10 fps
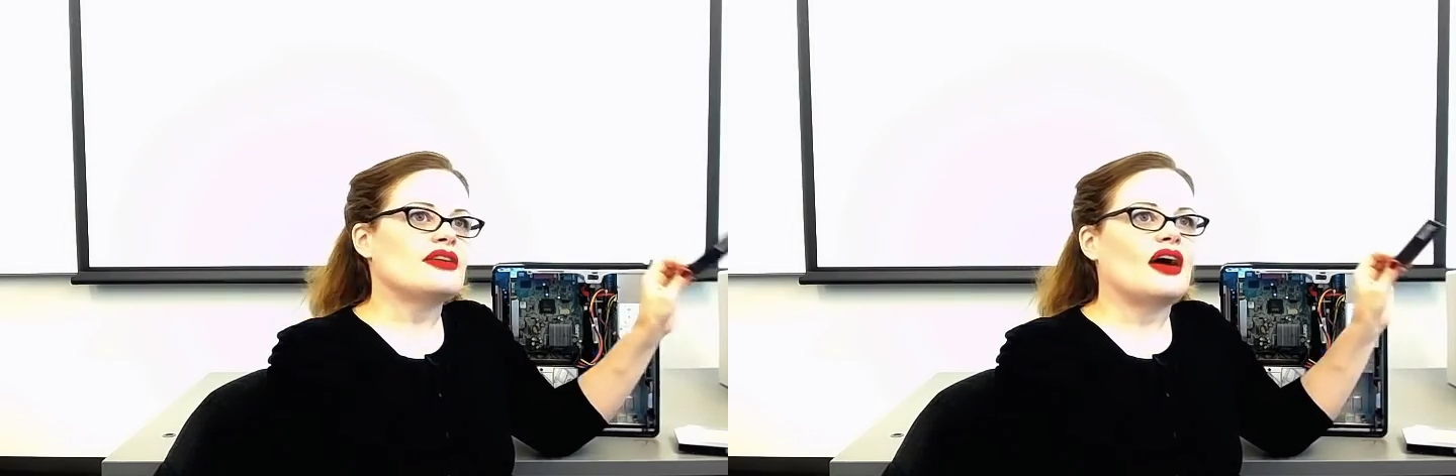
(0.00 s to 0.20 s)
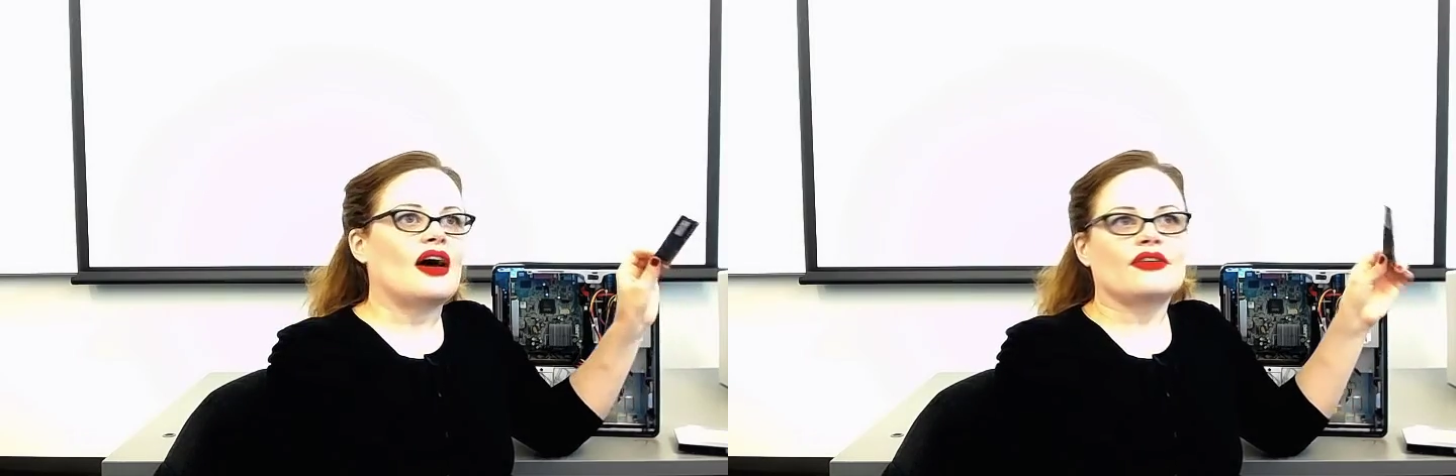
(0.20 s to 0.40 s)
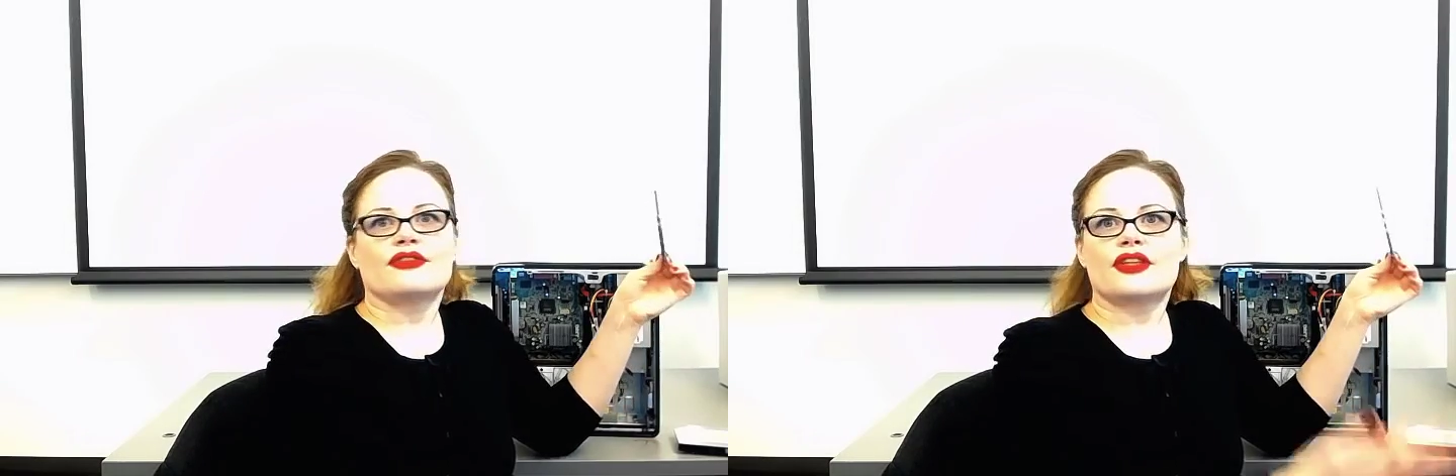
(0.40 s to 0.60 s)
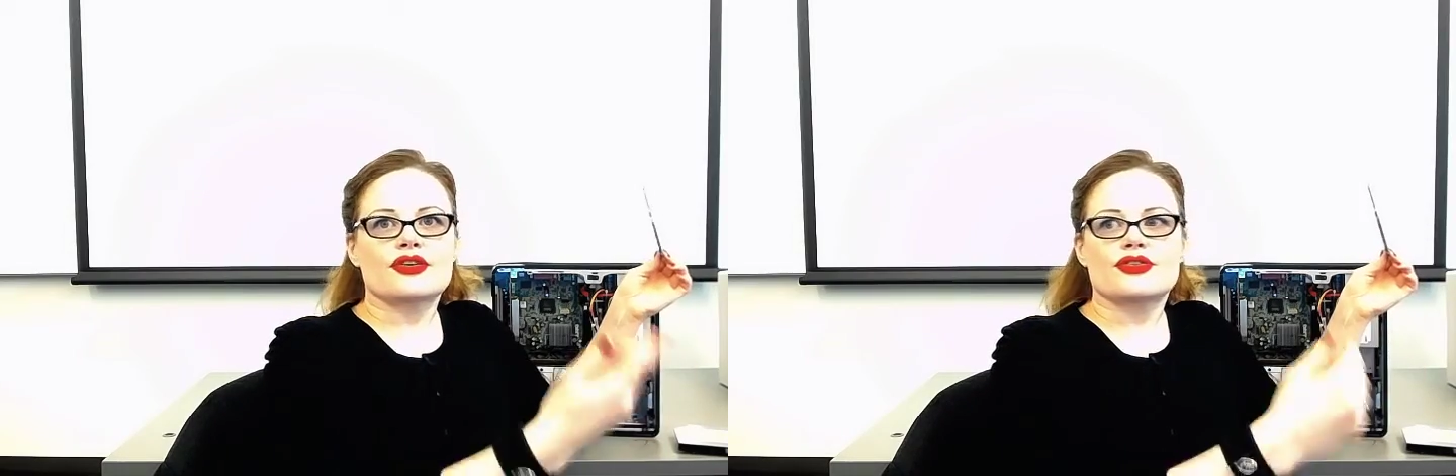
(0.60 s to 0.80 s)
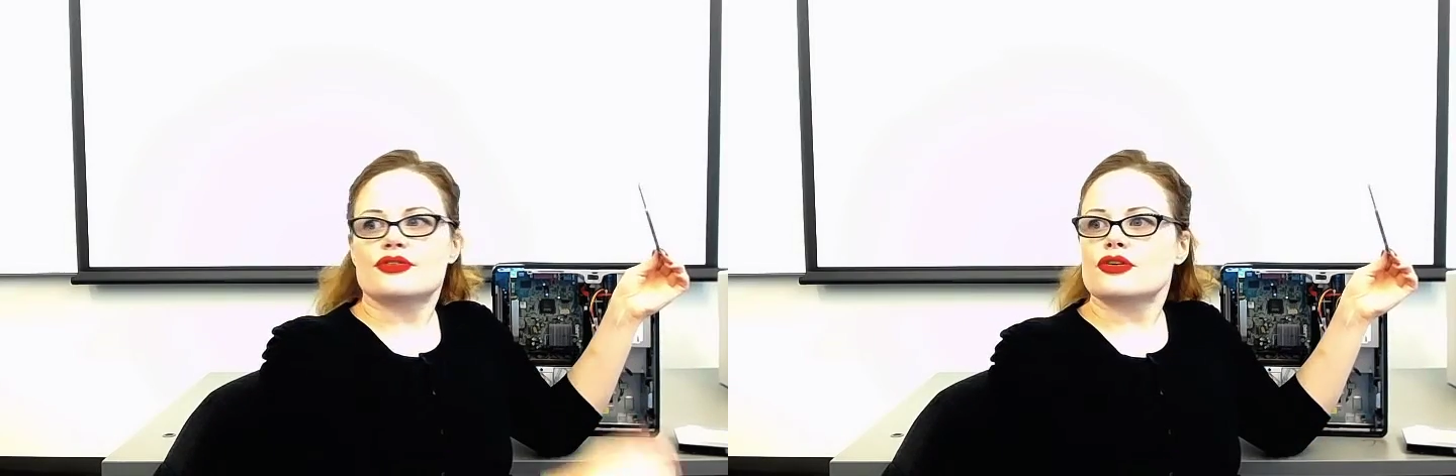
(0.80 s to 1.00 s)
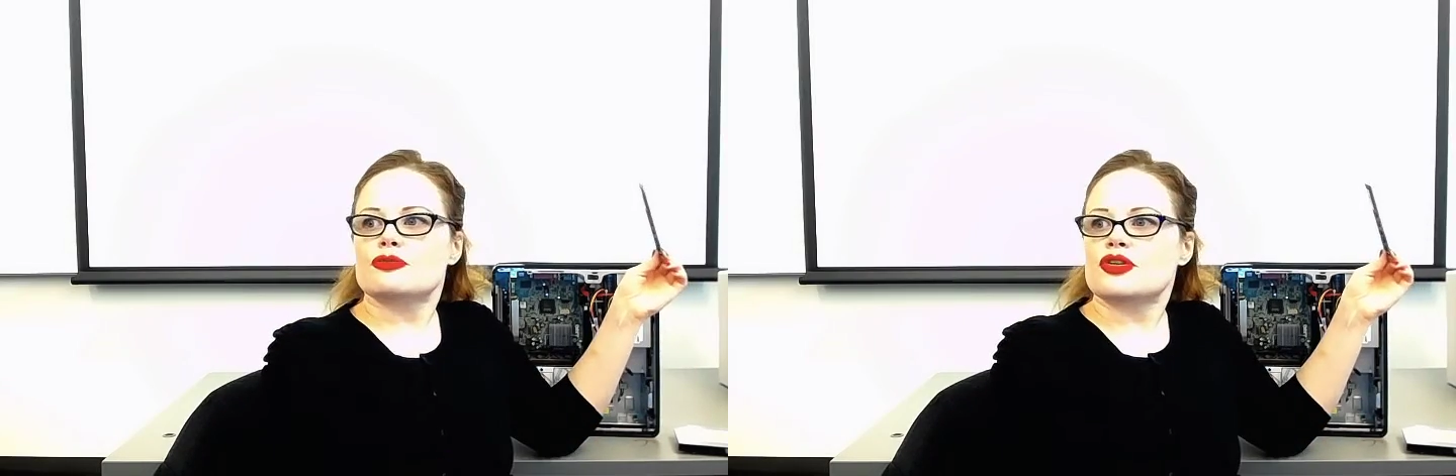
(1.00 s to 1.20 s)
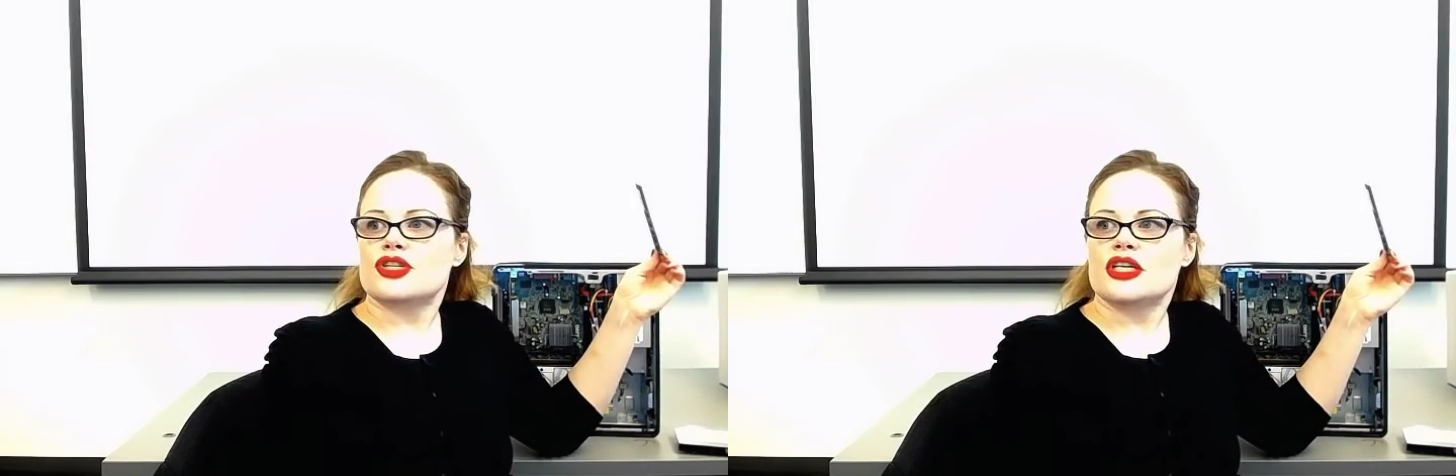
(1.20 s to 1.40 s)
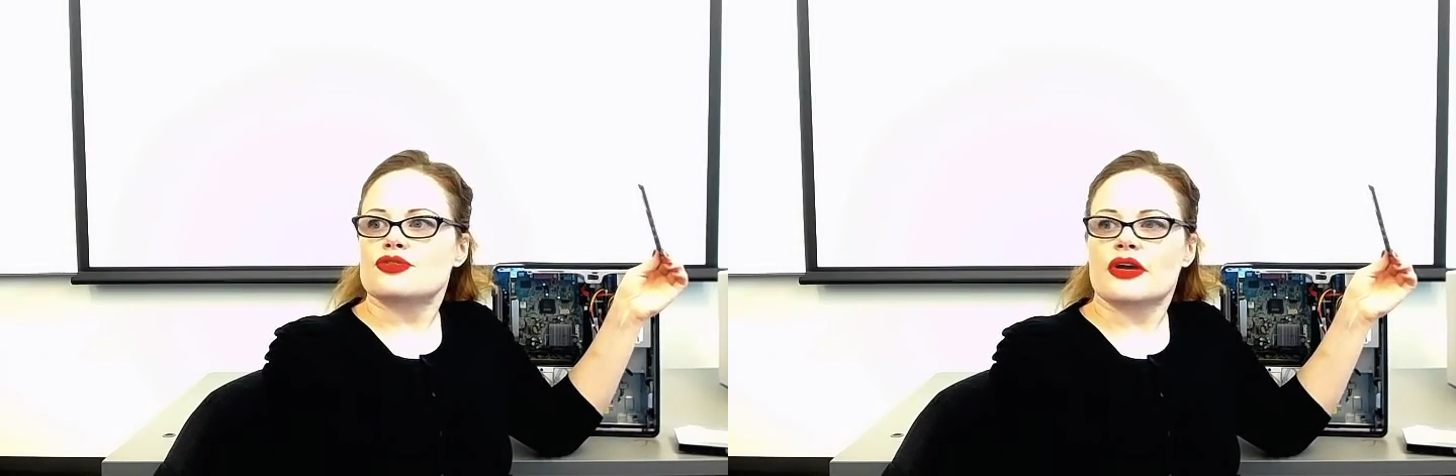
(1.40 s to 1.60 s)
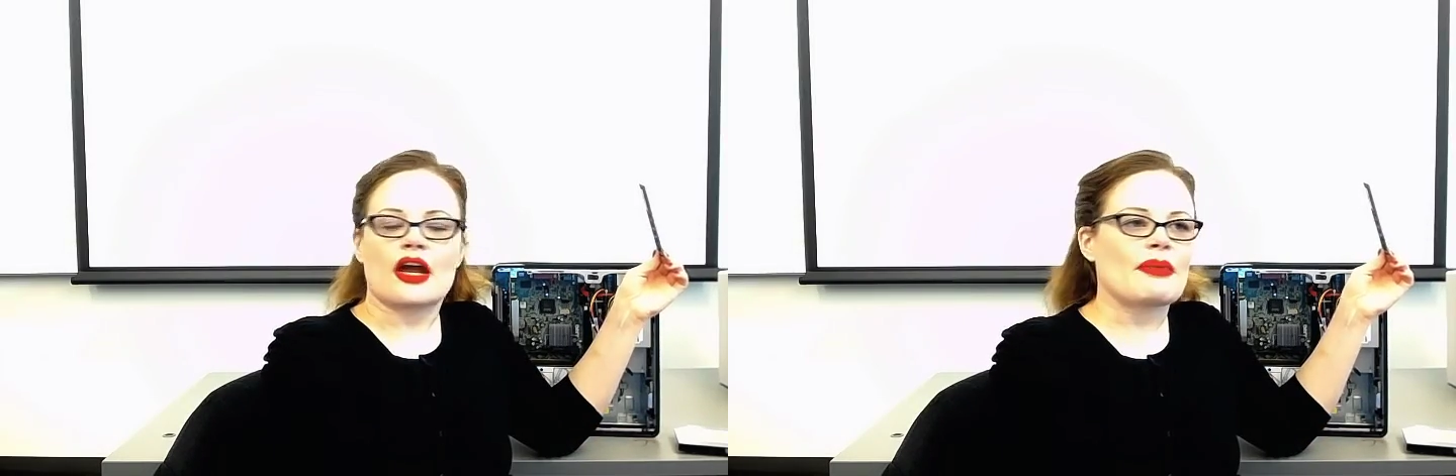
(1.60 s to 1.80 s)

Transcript: Uh, there's there's machines right now.